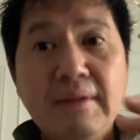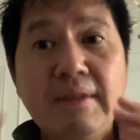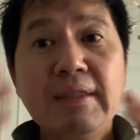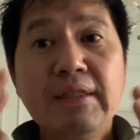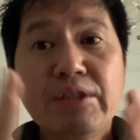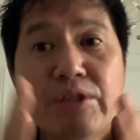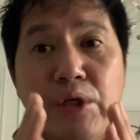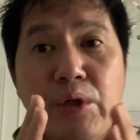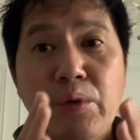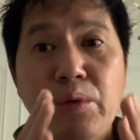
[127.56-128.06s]

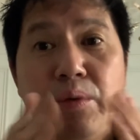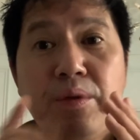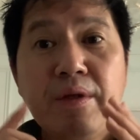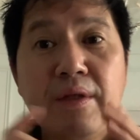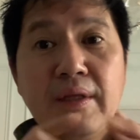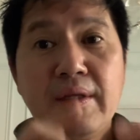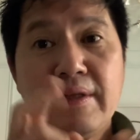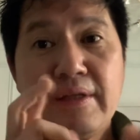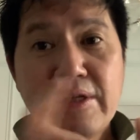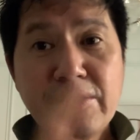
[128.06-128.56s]
So
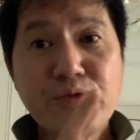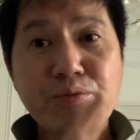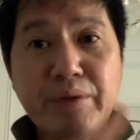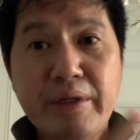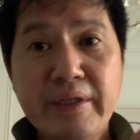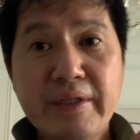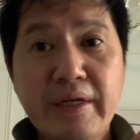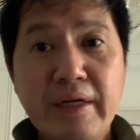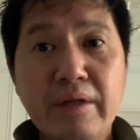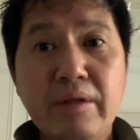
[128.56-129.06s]
this
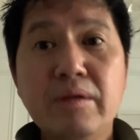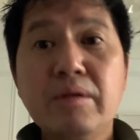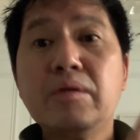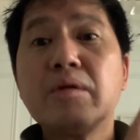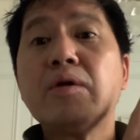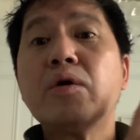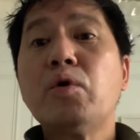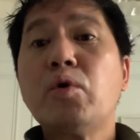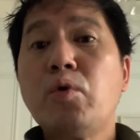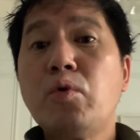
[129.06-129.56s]
retail,
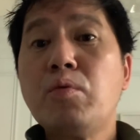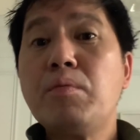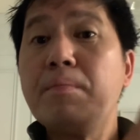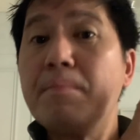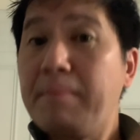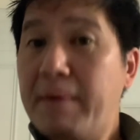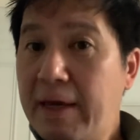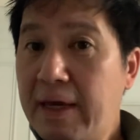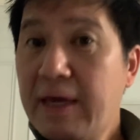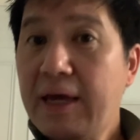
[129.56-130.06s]
who
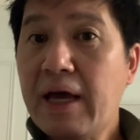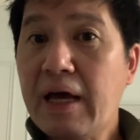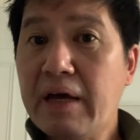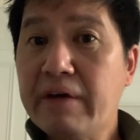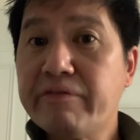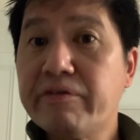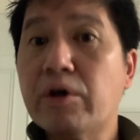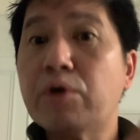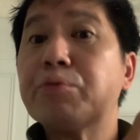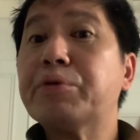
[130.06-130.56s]
may
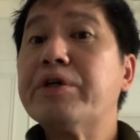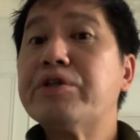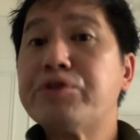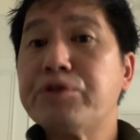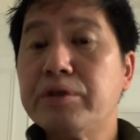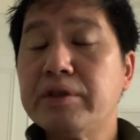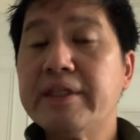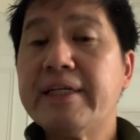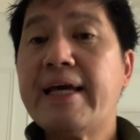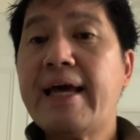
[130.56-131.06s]
have
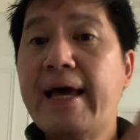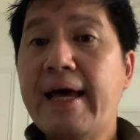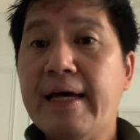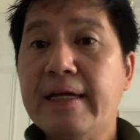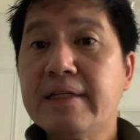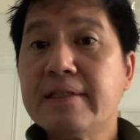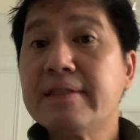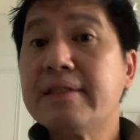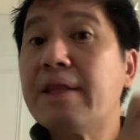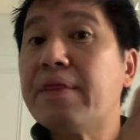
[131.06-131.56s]
originally
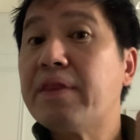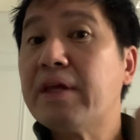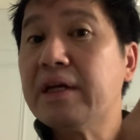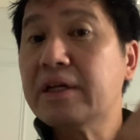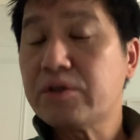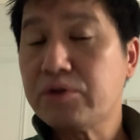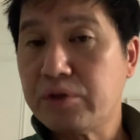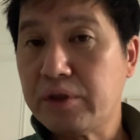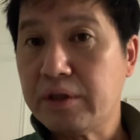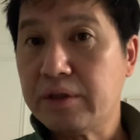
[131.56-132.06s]
had
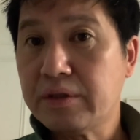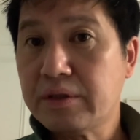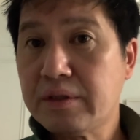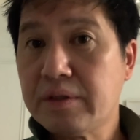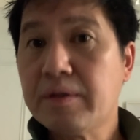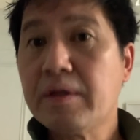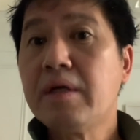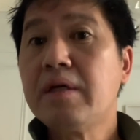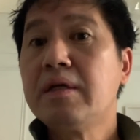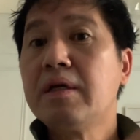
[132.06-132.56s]
synthetic
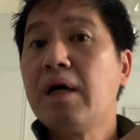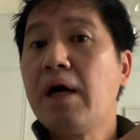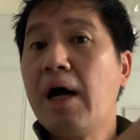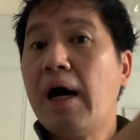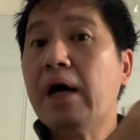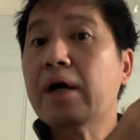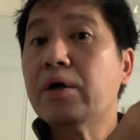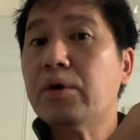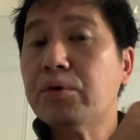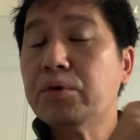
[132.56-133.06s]
shares,
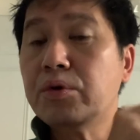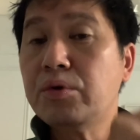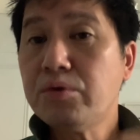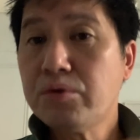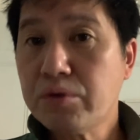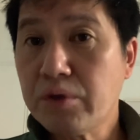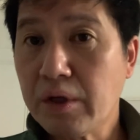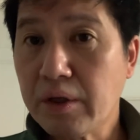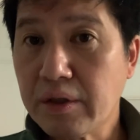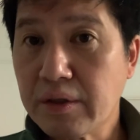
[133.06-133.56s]
IOU
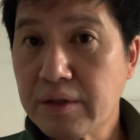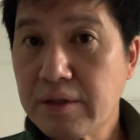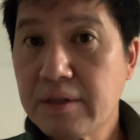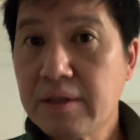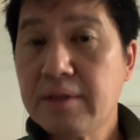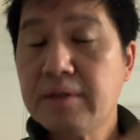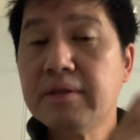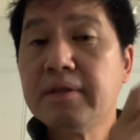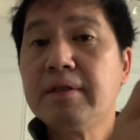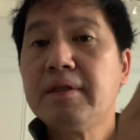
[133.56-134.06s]
shares,
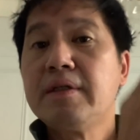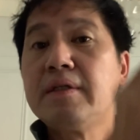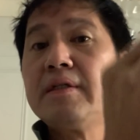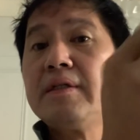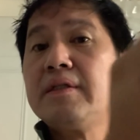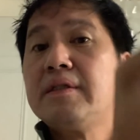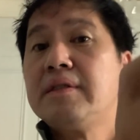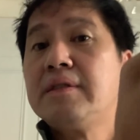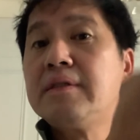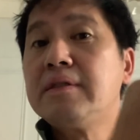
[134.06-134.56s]

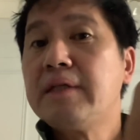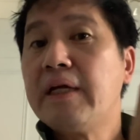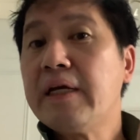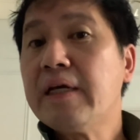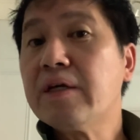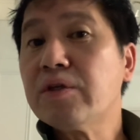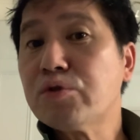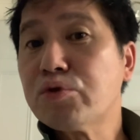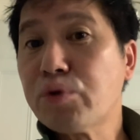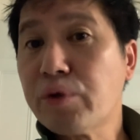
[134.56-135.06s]

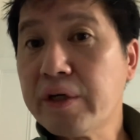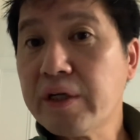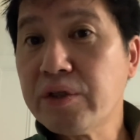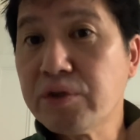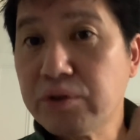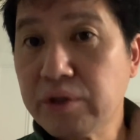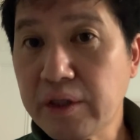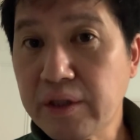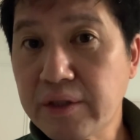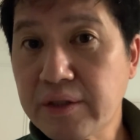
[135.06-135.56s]
naked shorting
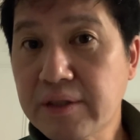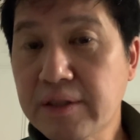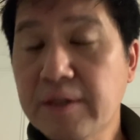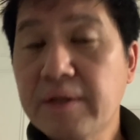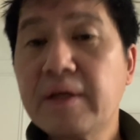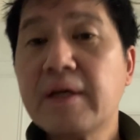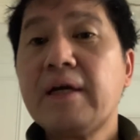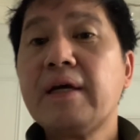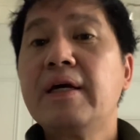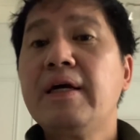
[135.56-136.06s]
shares,
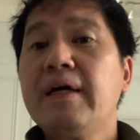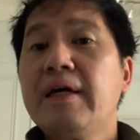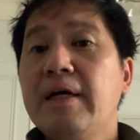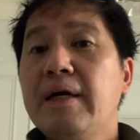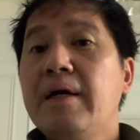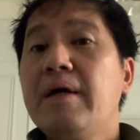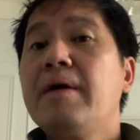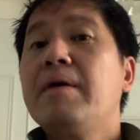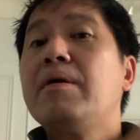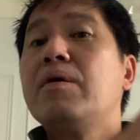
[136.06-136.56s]

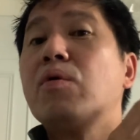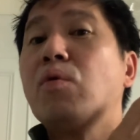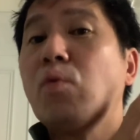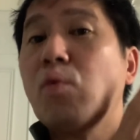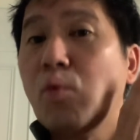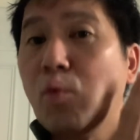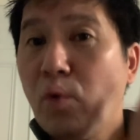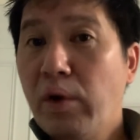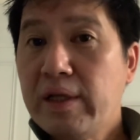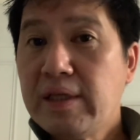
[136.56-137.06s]

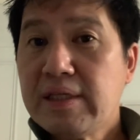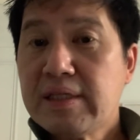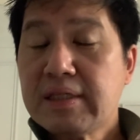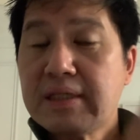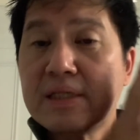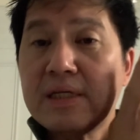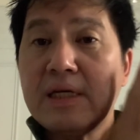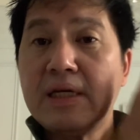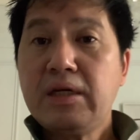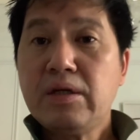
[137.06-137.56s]

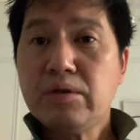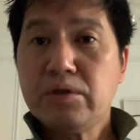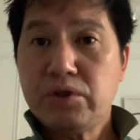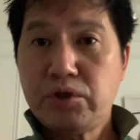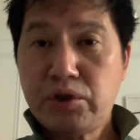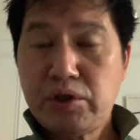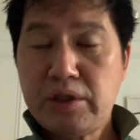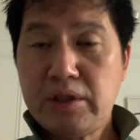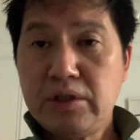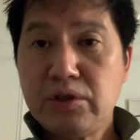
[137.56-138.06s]
once he or
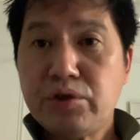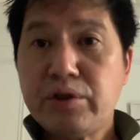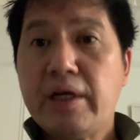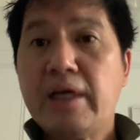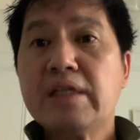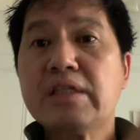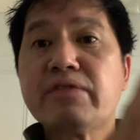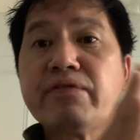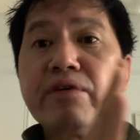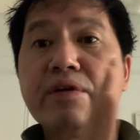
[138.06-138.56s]
she
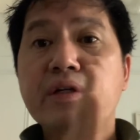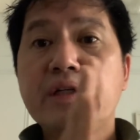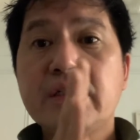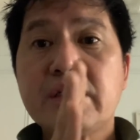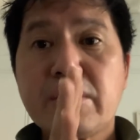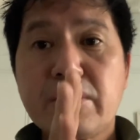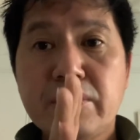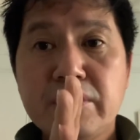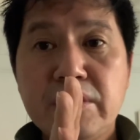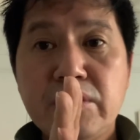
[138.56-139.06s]
transferred his
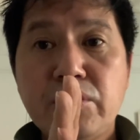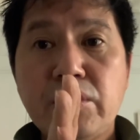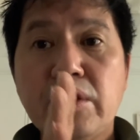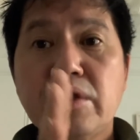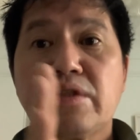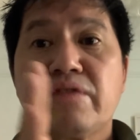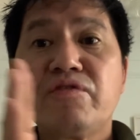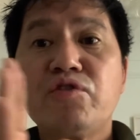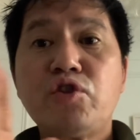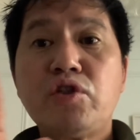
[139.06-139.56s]
30
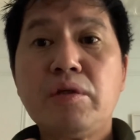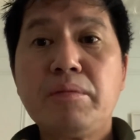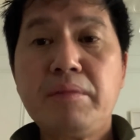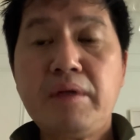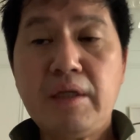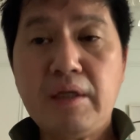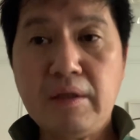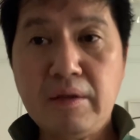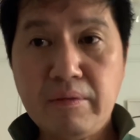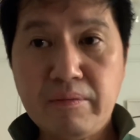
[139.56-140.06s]
shares of
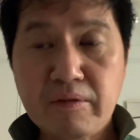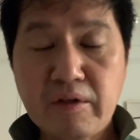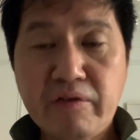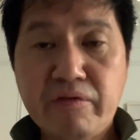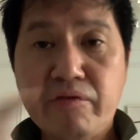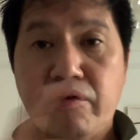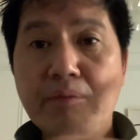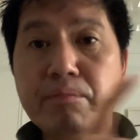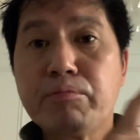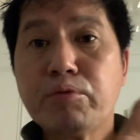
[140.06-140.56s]
GME
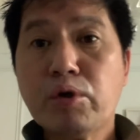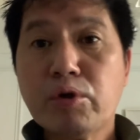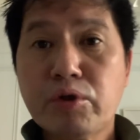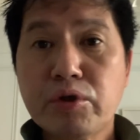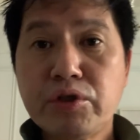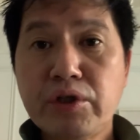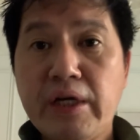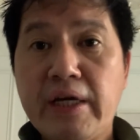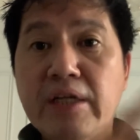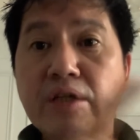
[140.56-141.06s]
from
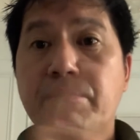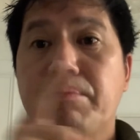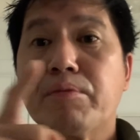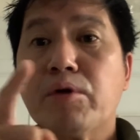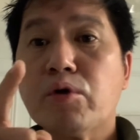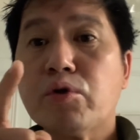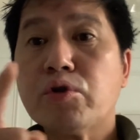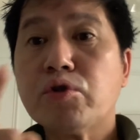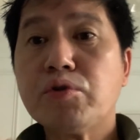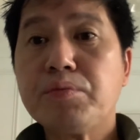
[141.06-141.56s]
brokerage A to
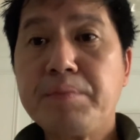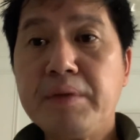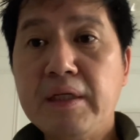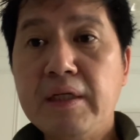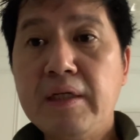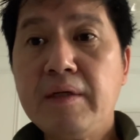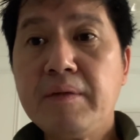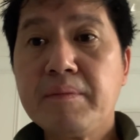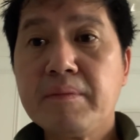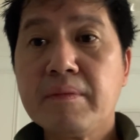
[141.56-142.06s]
brokerage
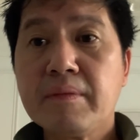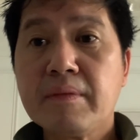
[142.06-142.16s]
B,